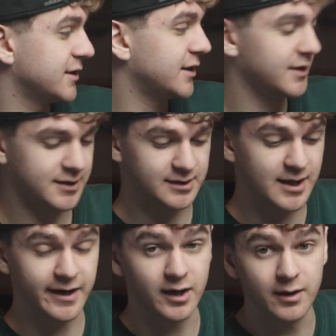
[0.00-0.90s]
it is
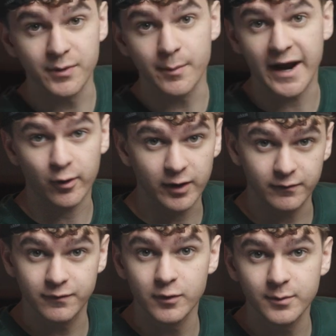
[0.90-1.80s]
lighting up the
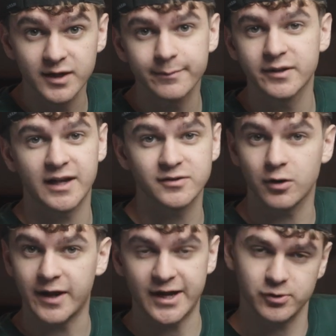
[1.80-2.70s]
background for me, but that's
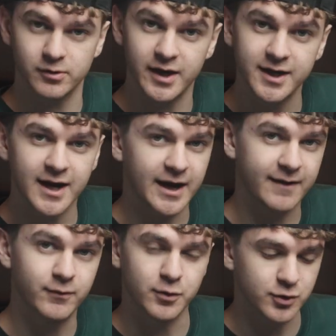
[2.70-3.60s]
all natural light. I
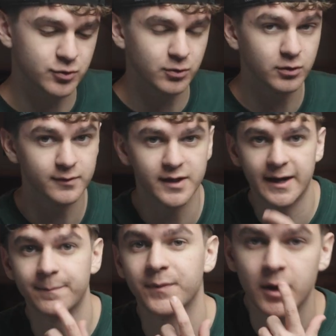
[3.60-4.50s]
have no control over
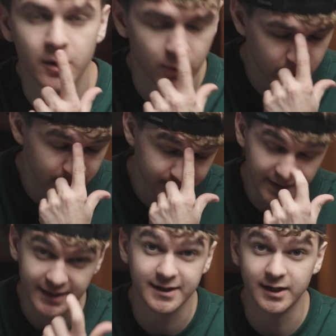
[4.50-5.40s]
that, or
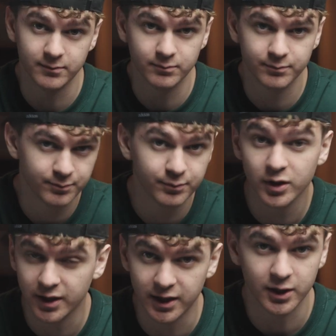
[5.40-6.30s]
I didn't
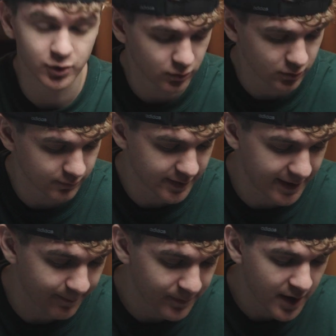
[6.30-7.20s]
put any control over that.